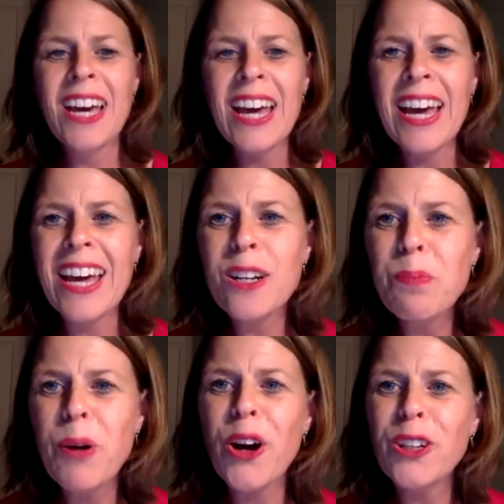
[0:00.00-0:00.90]
and
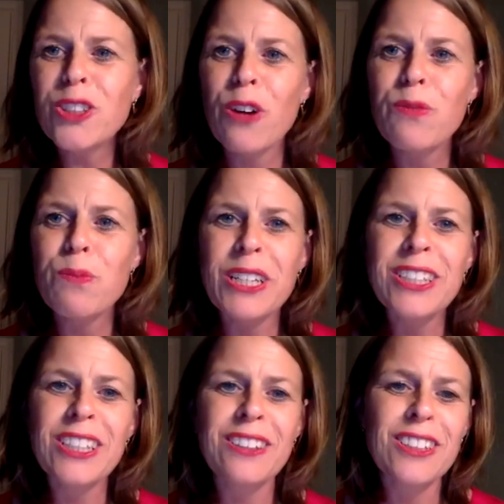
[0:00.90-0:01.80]
parts of
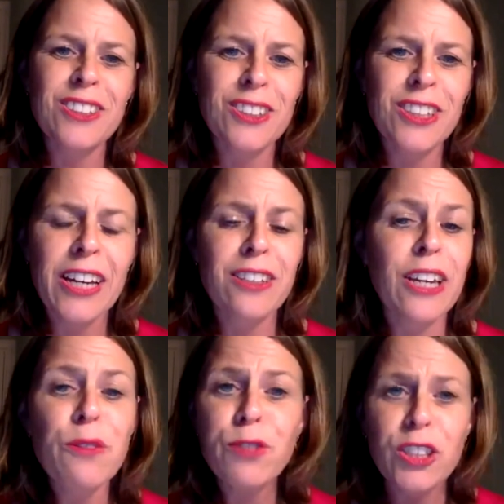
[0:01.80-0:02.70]
building this society, the
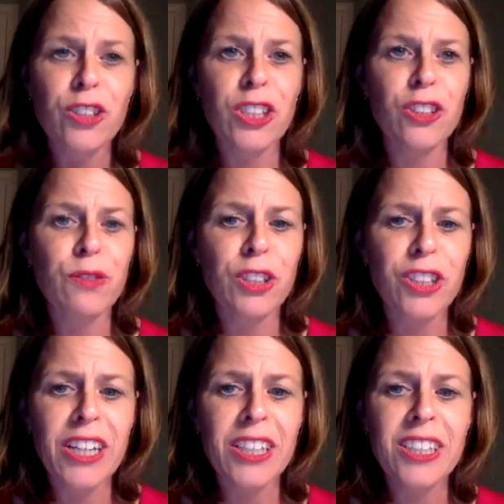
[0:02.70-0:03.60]
infrastructure of
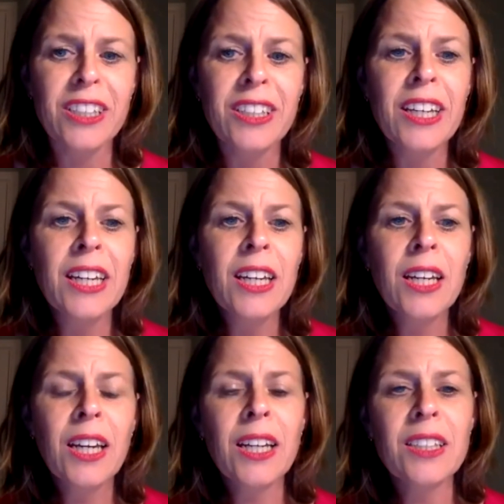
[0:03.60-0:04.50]
society.
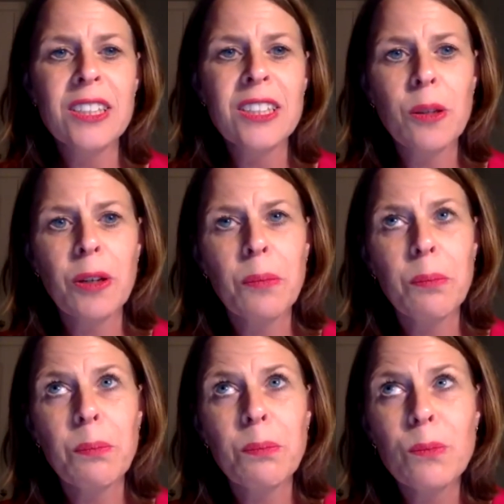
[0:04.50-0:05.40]
It's
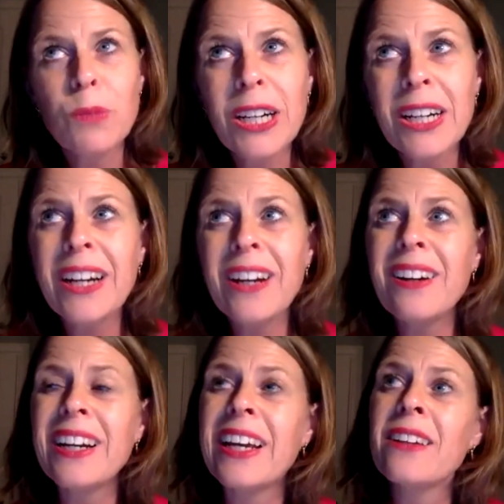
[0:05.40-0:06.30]

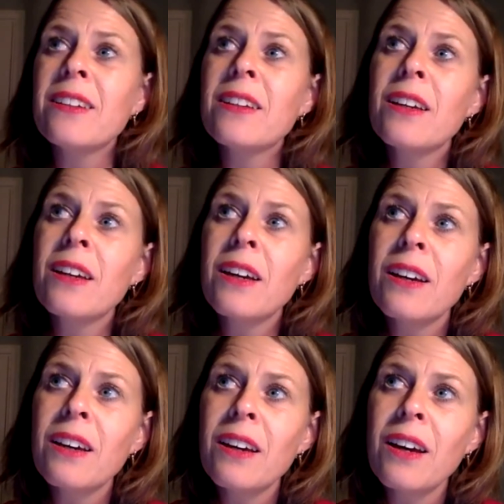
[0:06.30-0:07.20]
clearly
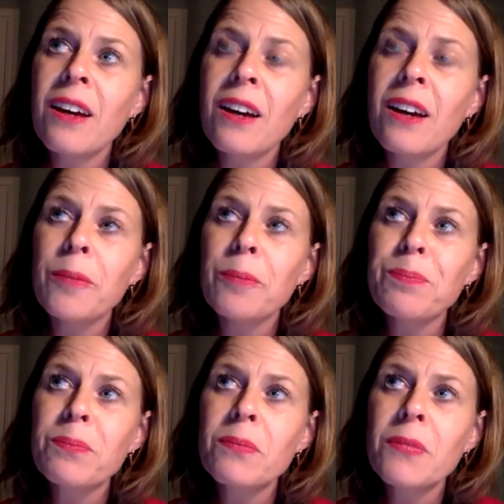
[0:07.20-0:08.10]
now
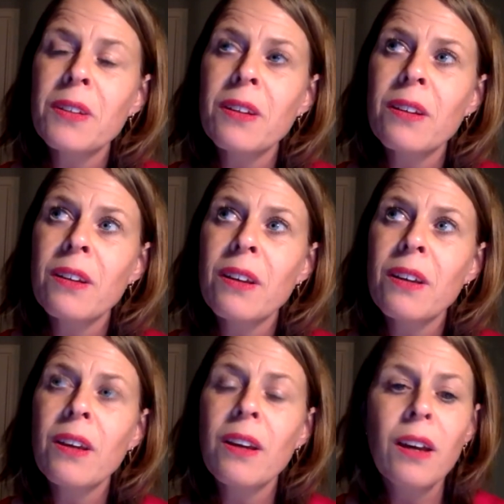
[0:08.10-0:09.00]

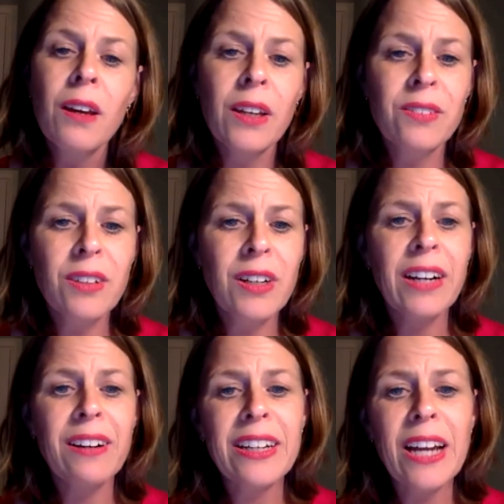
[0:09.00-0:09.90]

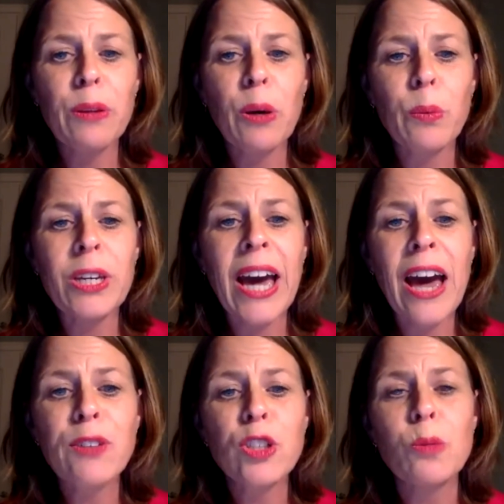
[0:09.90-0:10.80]
that we
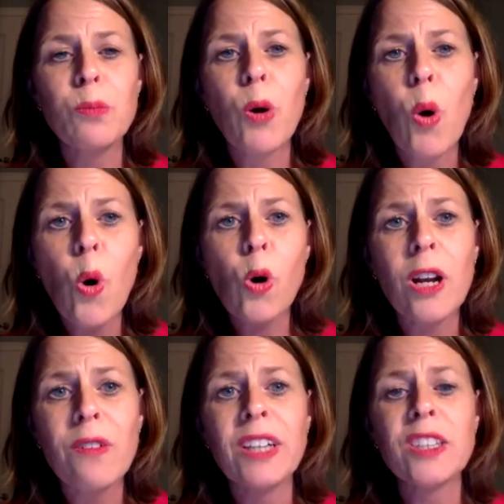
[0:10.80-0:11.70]
have to, all
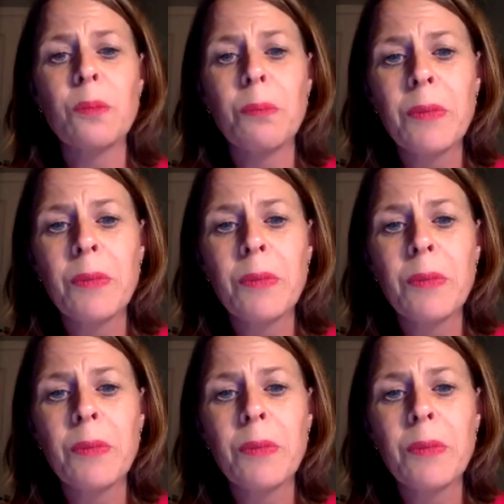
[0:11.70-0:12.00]
of us,